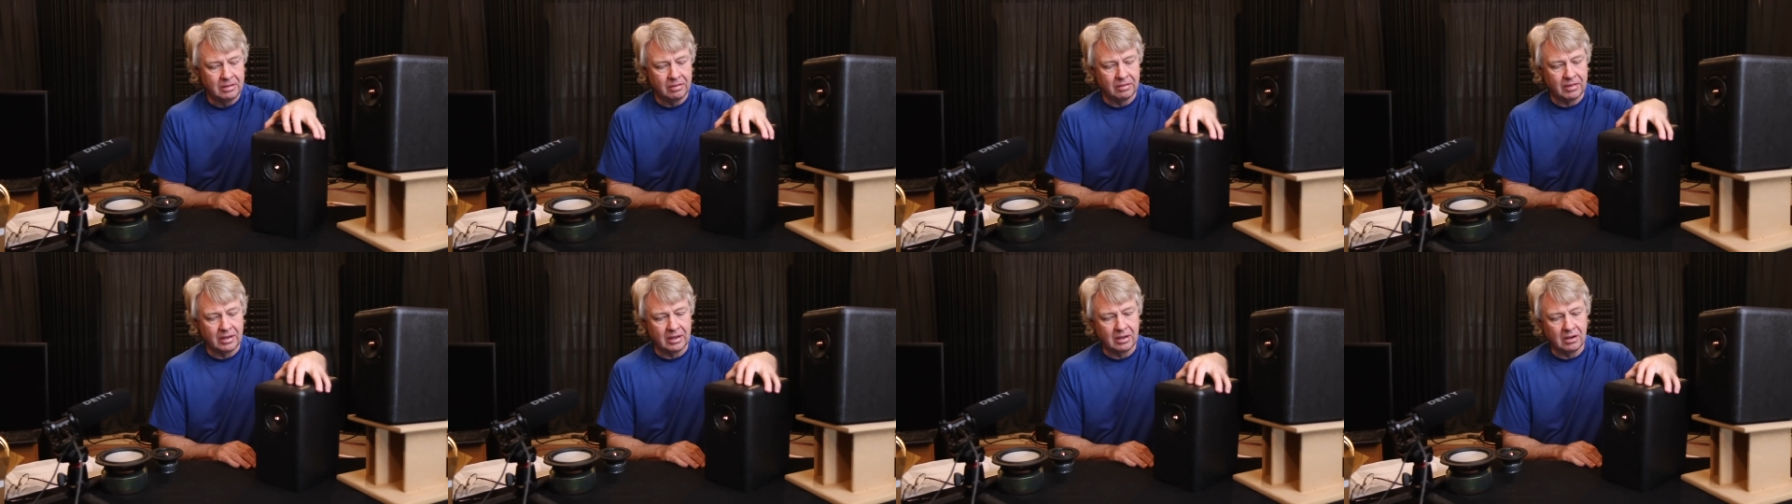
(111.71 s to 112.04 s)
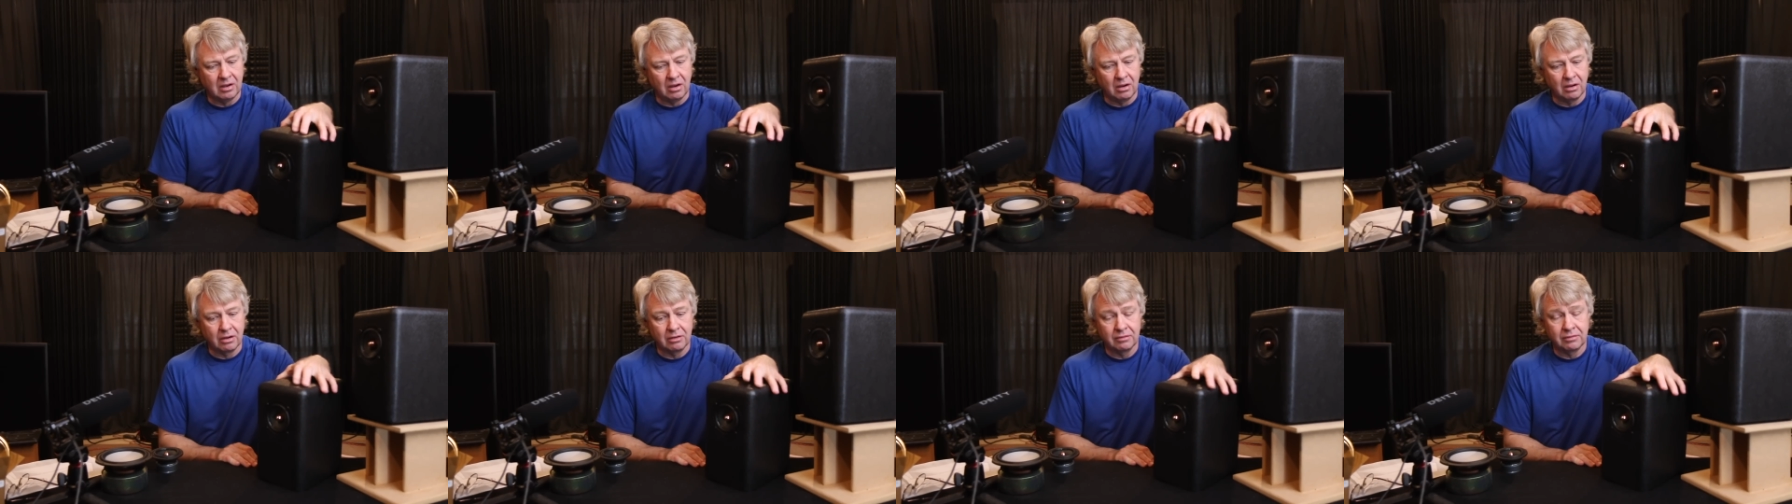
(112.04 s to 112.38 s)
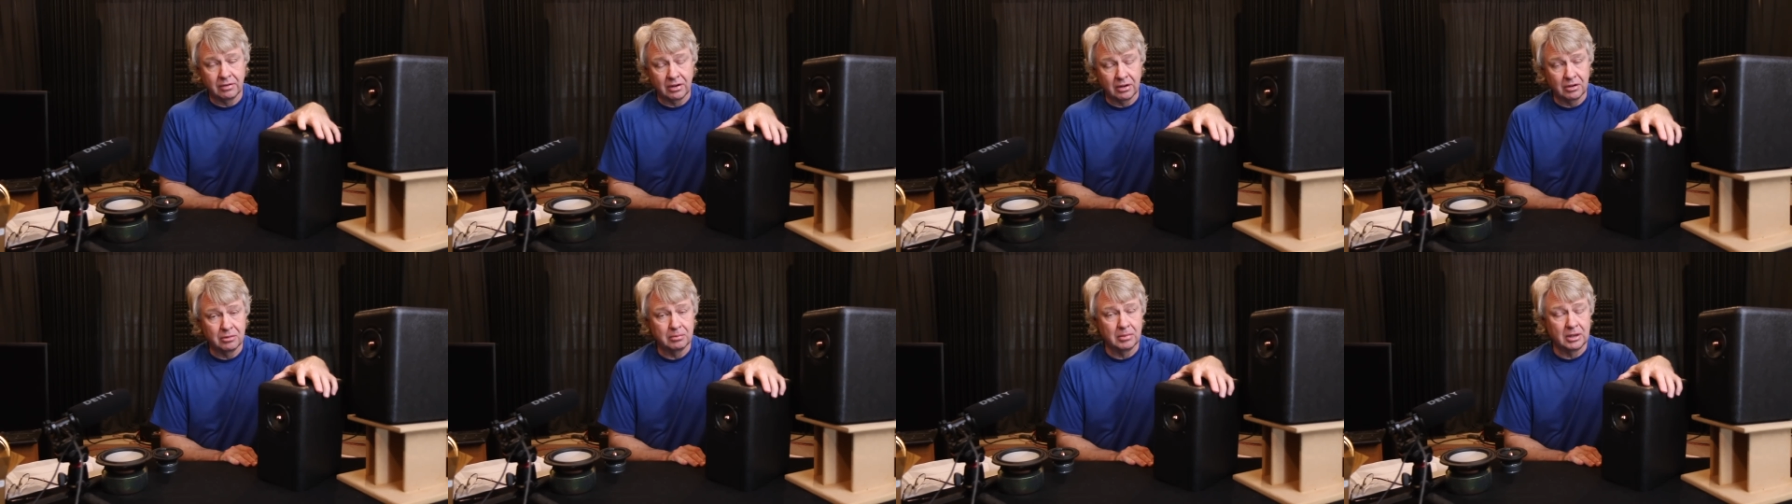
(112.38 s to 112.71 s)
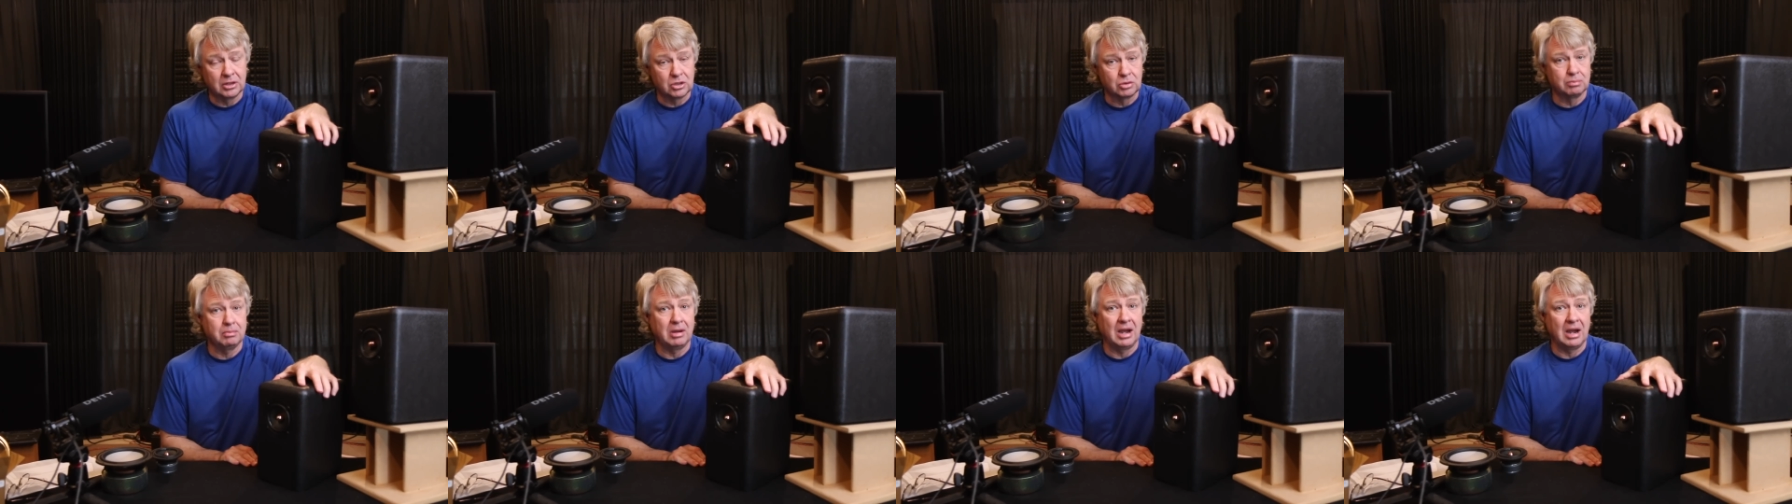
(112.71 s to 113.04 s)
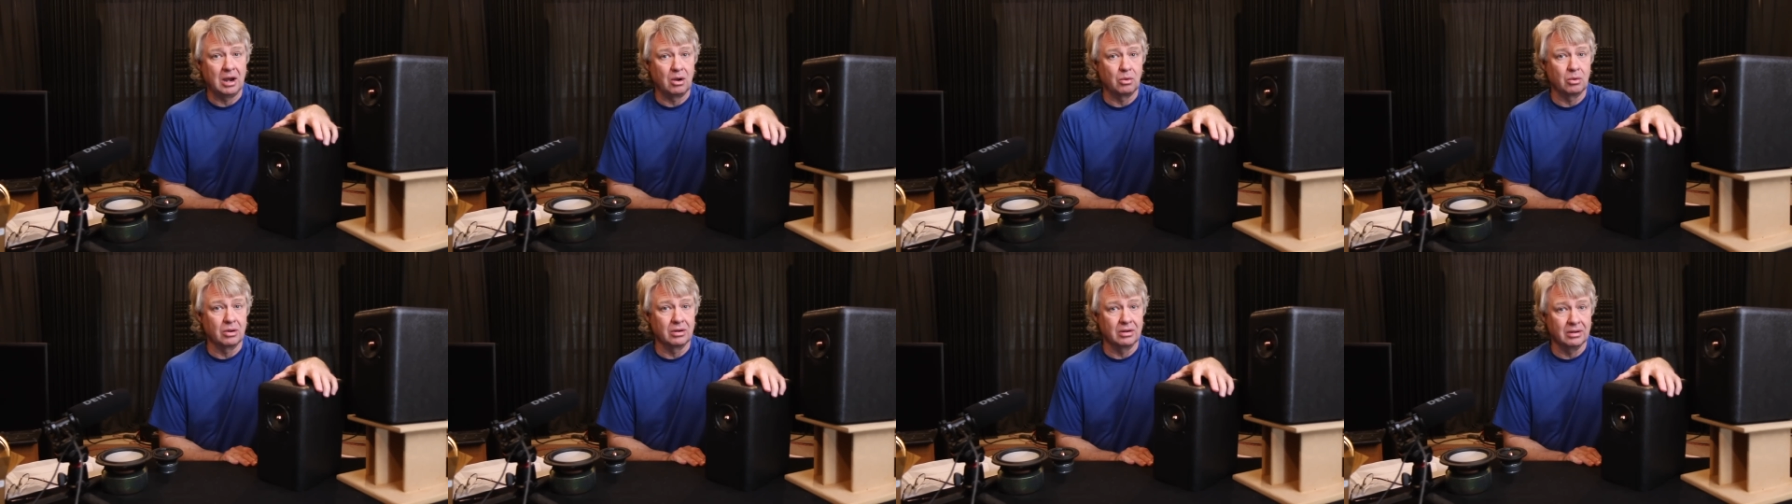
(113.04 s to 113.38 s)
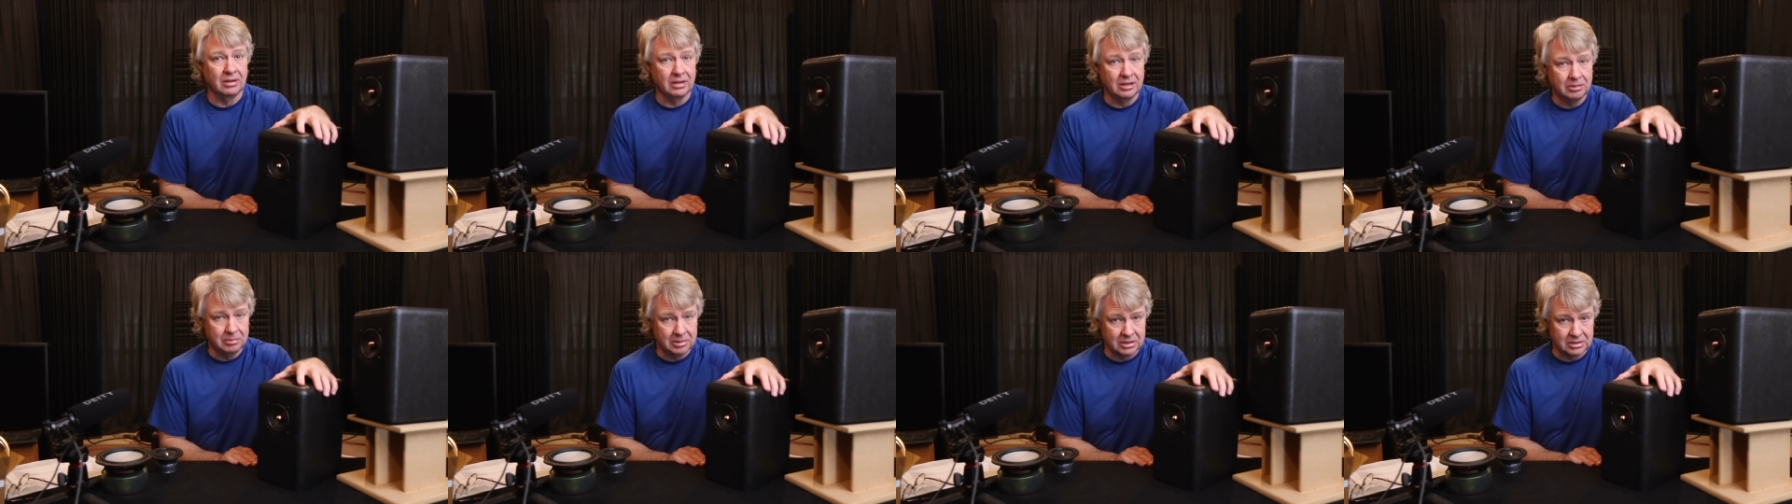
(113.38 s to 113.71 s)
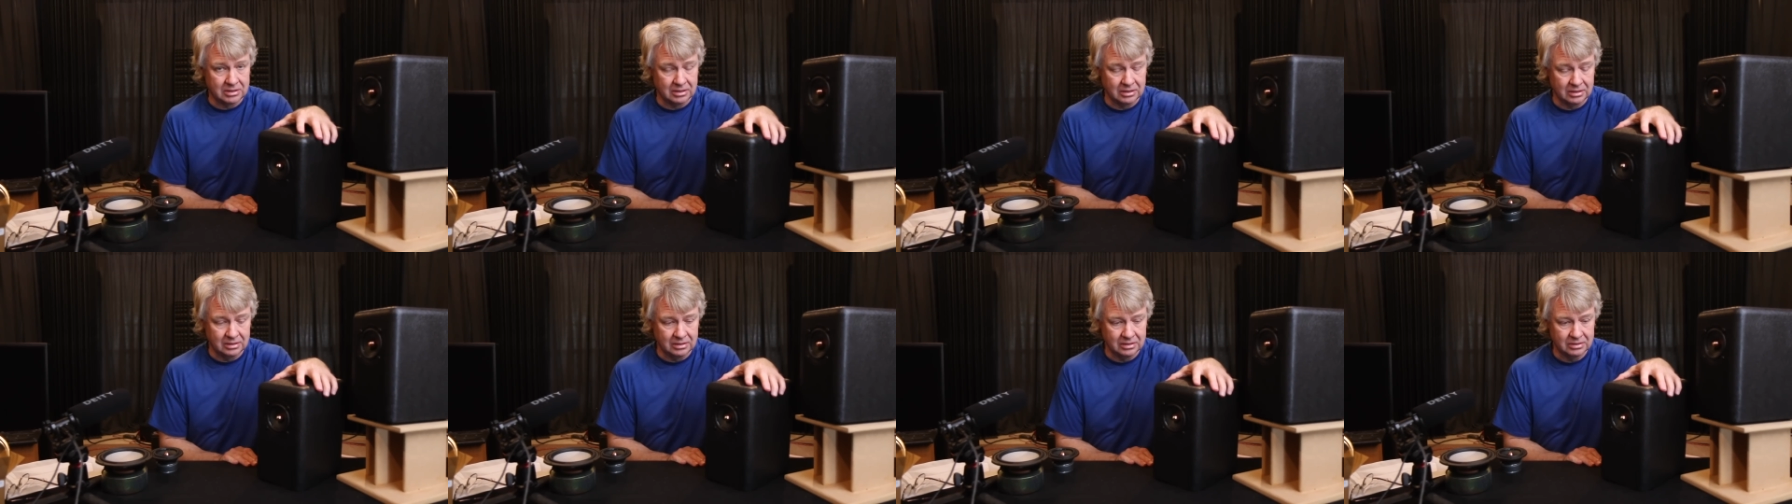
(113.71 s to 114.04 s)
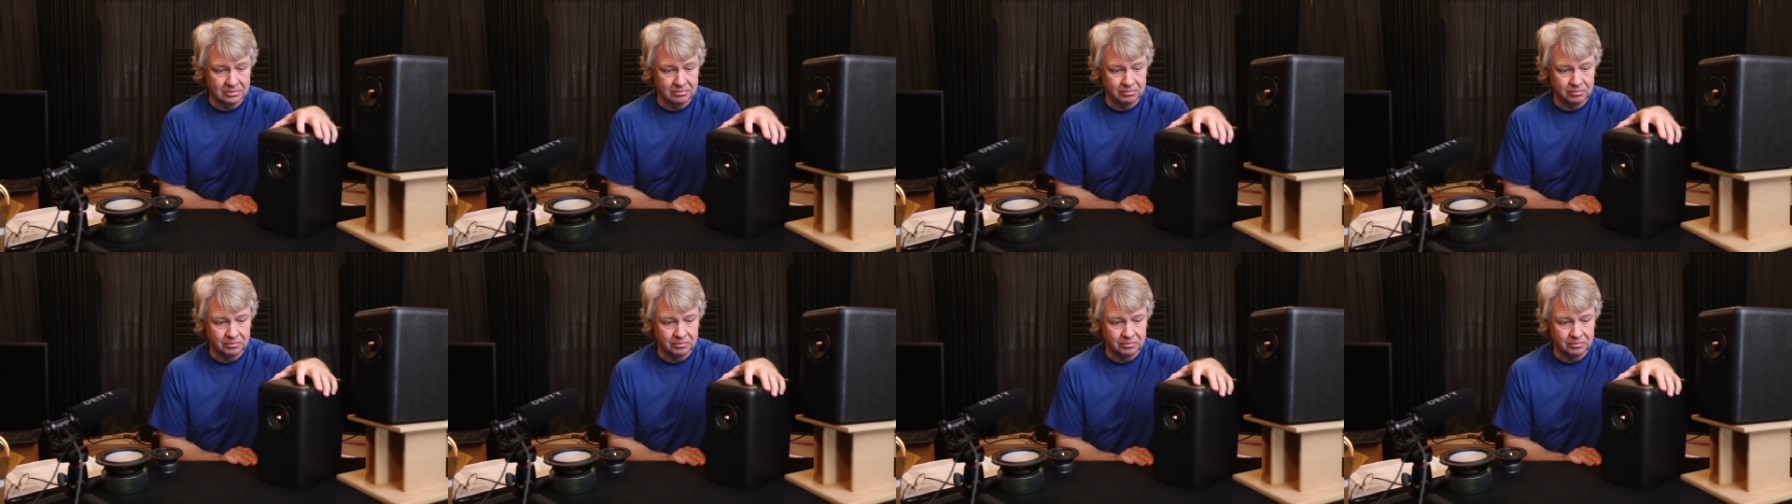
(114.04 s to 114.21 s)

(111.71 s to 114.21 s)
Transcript: They are very much power limited,